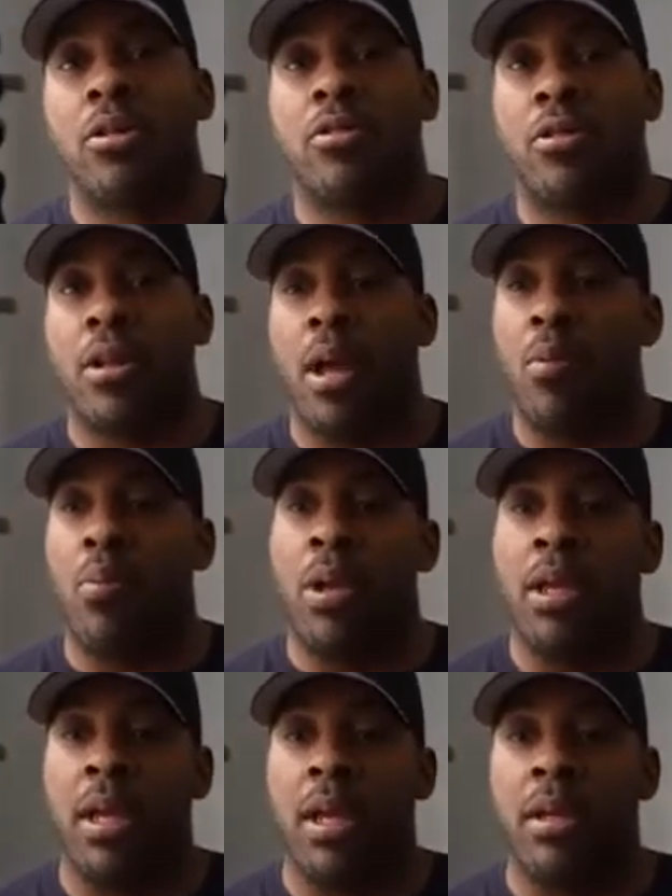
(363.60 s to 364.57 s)
so that
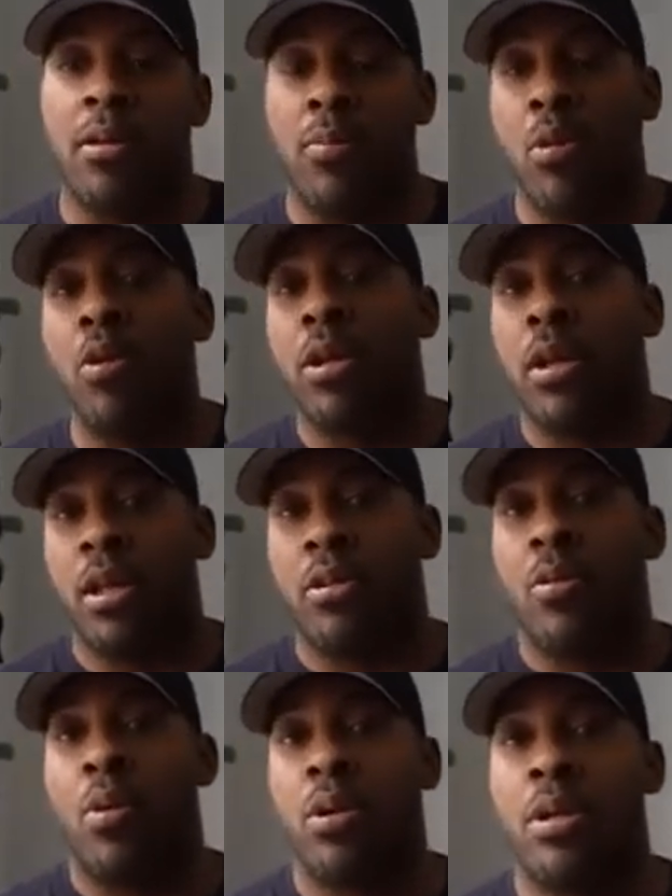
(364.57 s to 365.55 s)
we can communicate
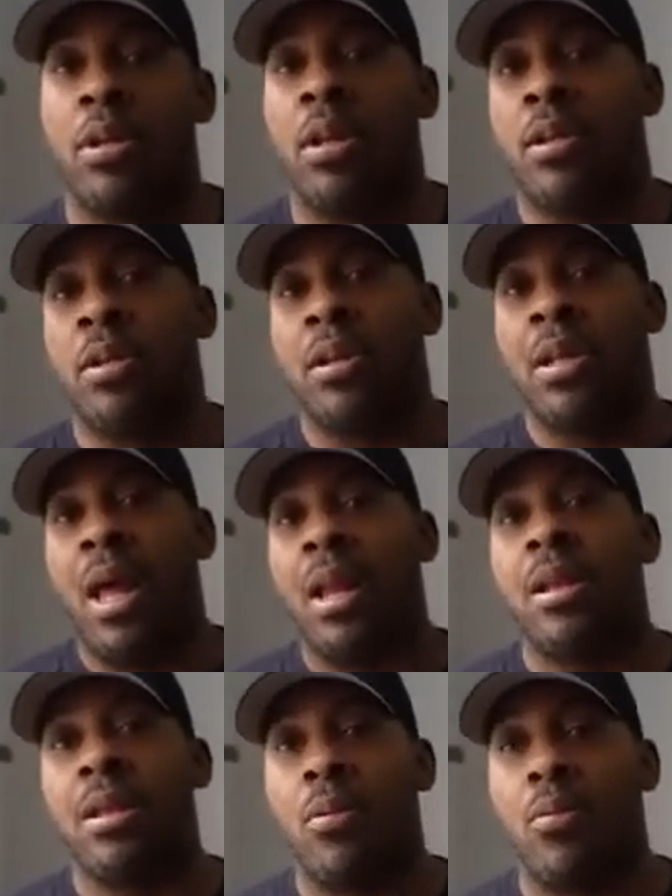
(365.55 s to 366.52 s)
to one another, to
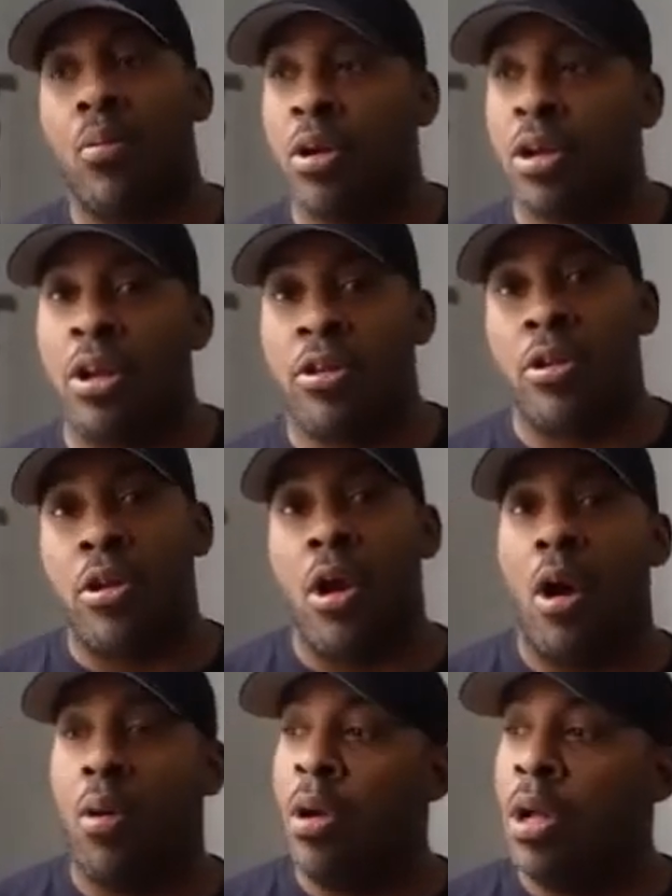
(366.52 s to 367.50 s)
let one another
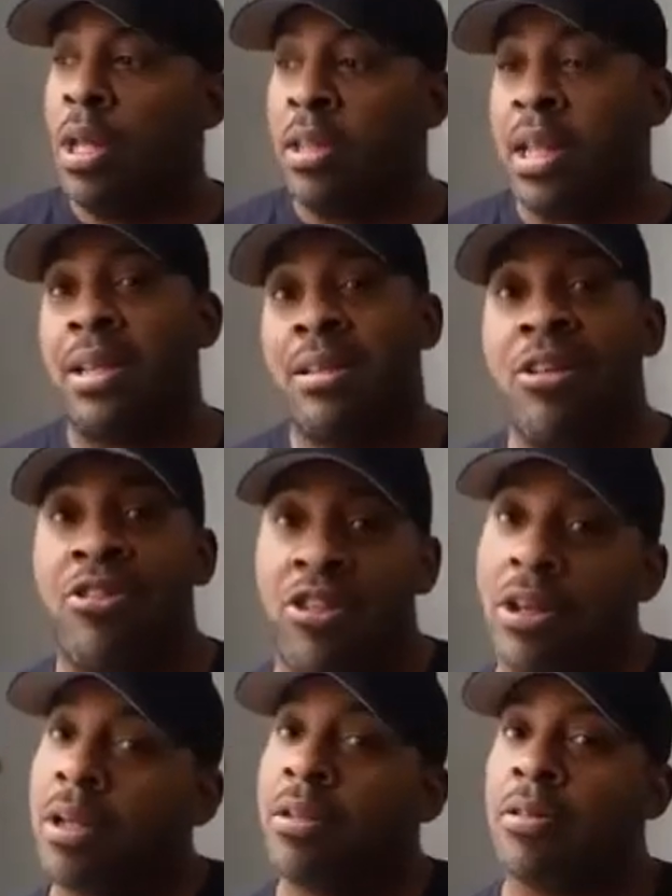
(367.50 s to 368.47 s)
know that this
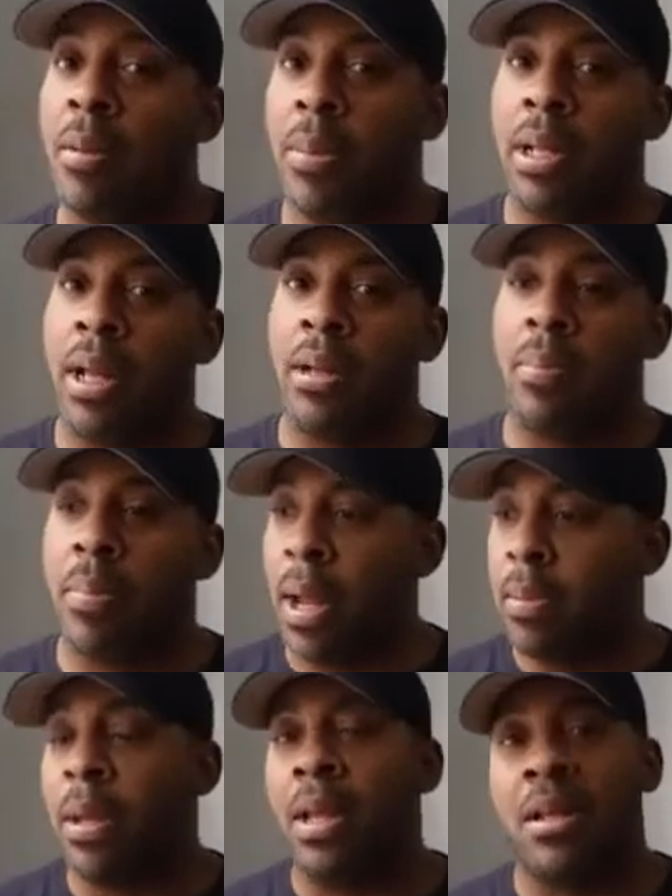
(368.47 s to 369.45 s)
shit is coming down the
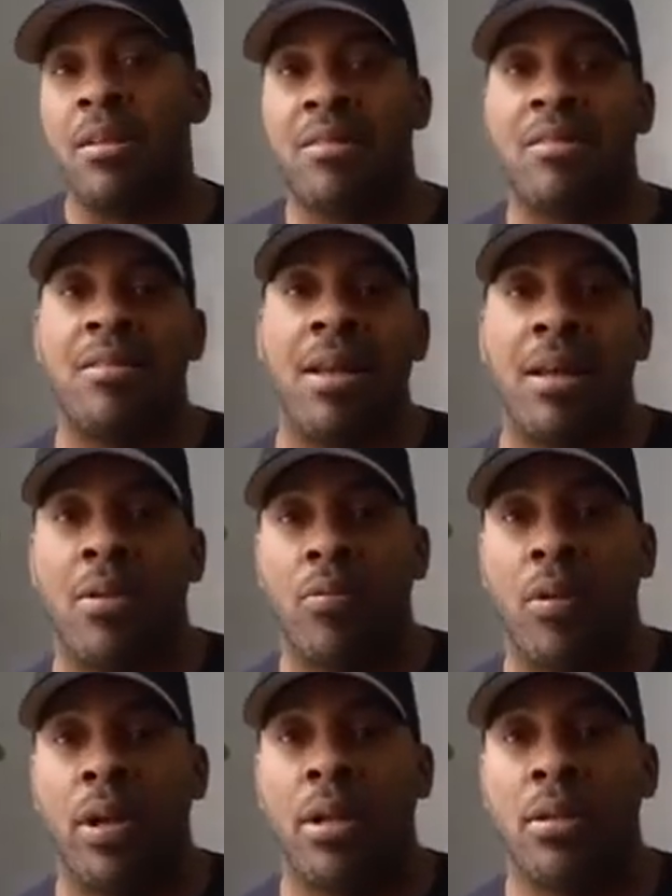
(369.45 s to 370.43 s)
pipe and this is getting
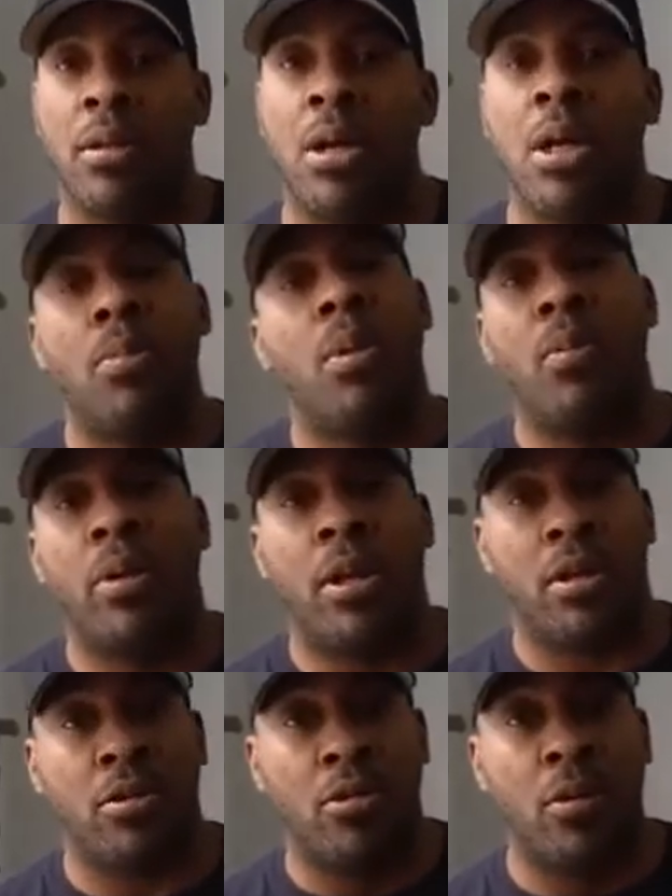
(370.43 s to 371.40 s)
real. But we're
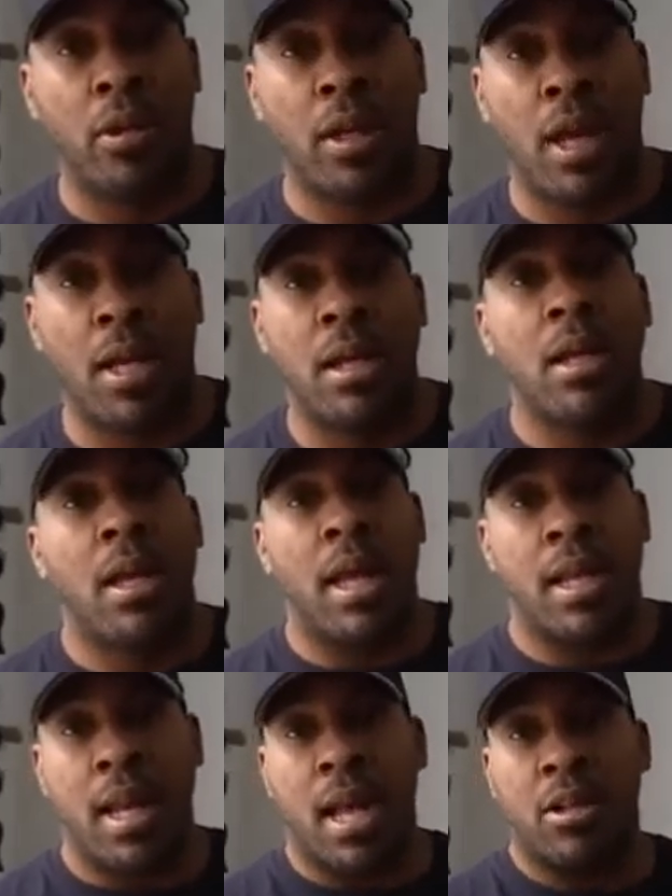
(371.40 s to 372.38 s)
not doing that,
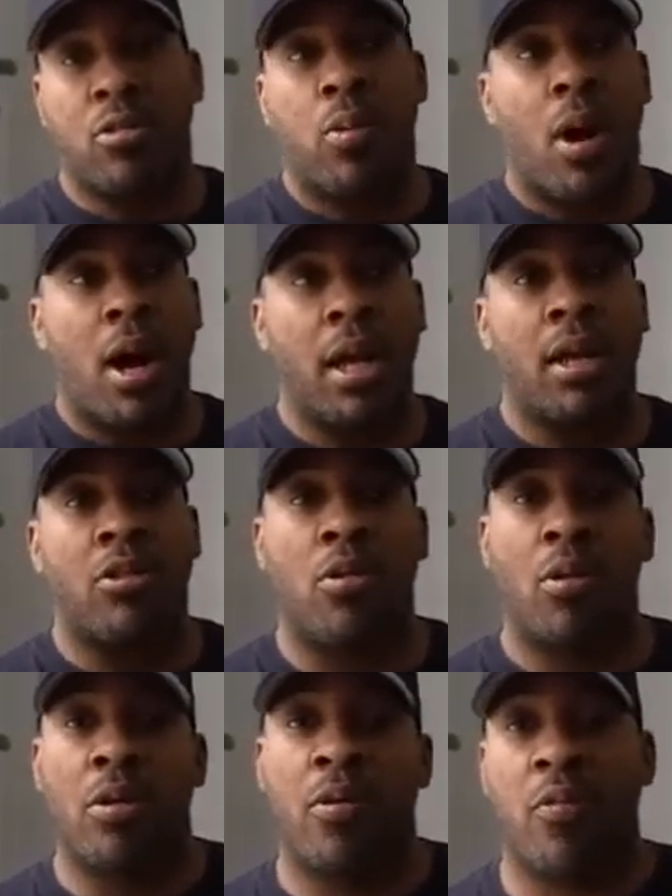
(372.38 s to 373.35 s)
and that's why it's
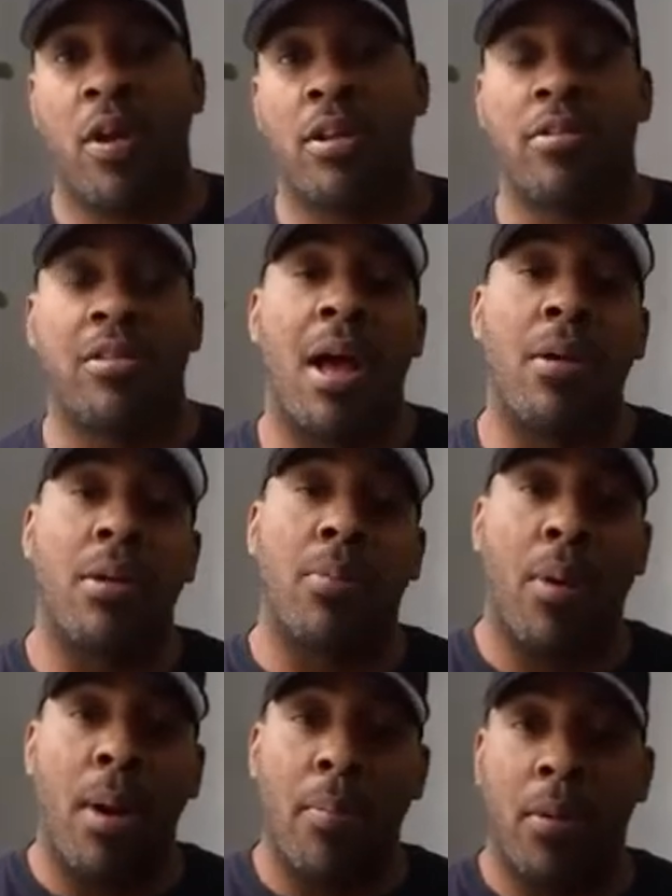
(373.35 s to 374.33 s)
going to affect us. Now, in the
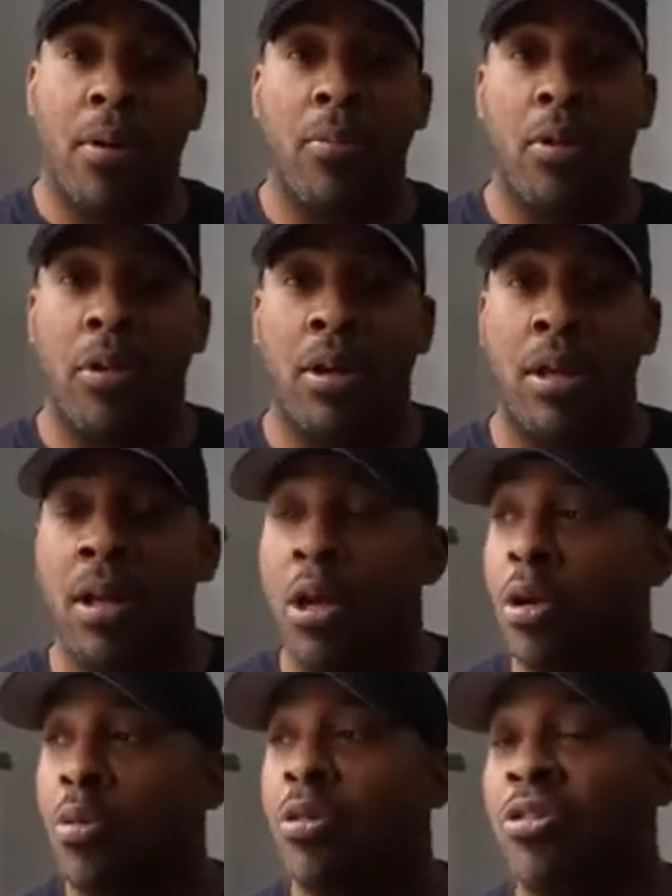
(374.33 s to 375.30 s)
prepper community,
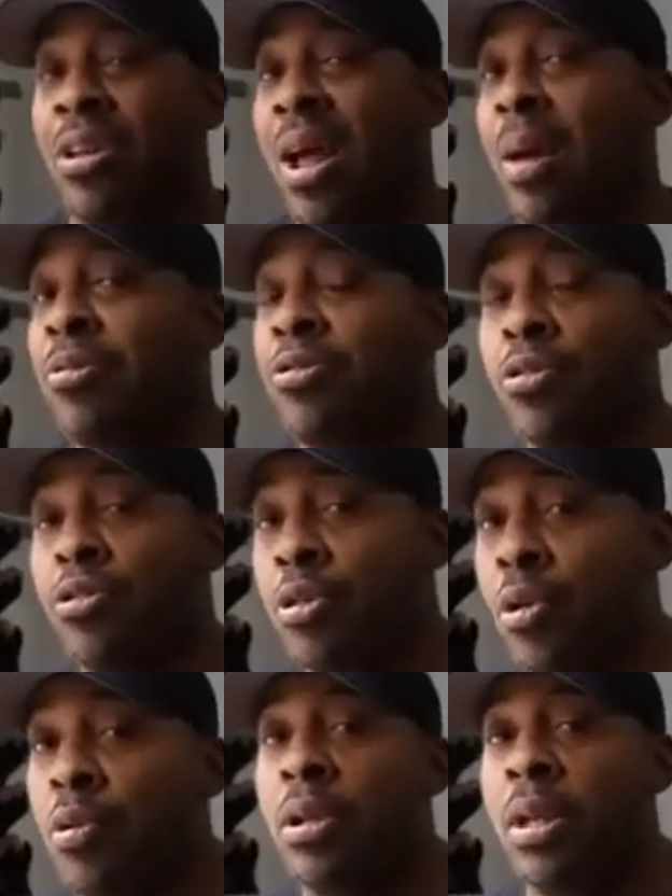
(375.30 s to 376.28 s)
we should
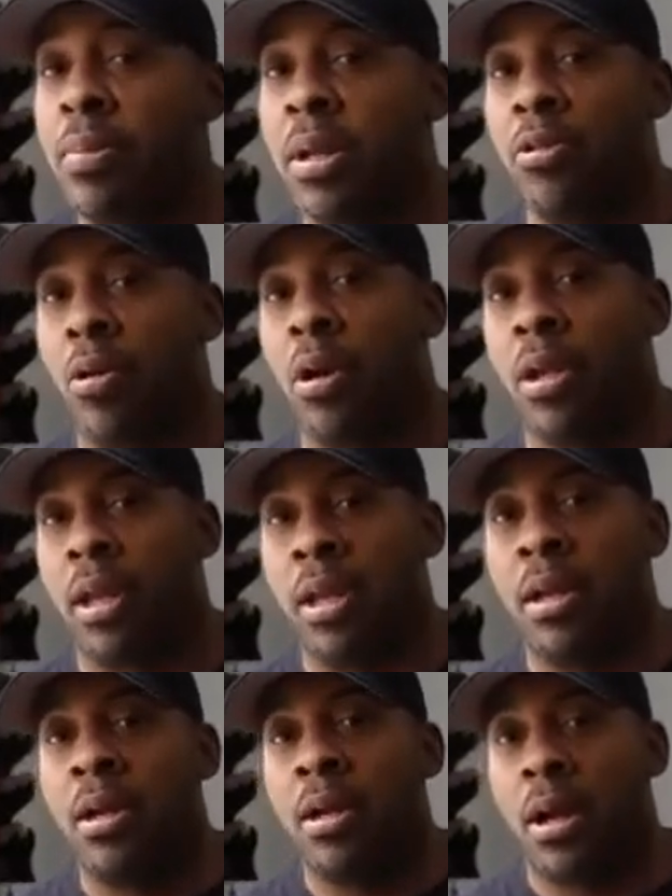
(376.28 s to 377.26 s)
absolutely be
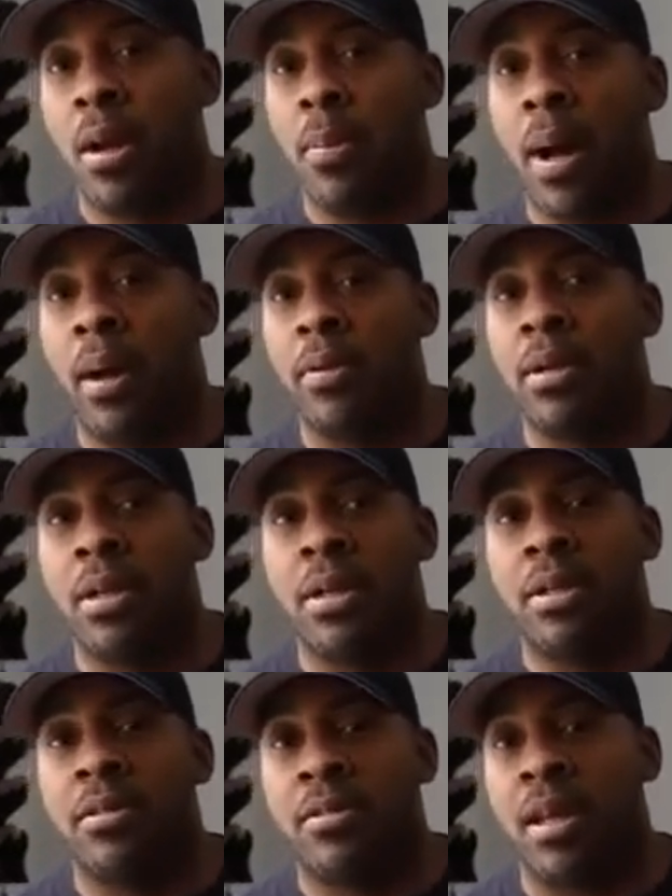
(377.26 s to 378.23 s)
talking about
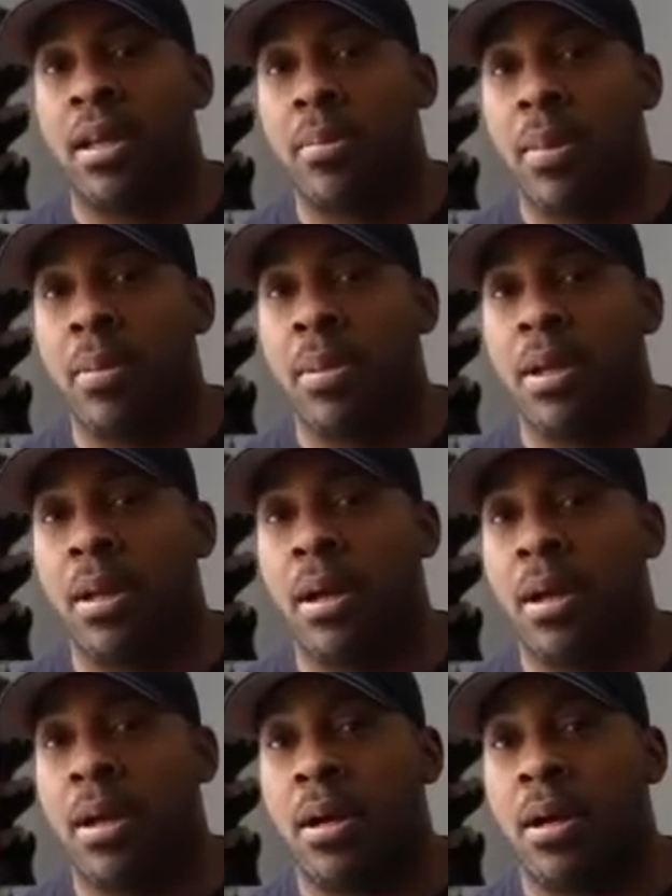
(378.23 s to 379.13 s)
Second Amendment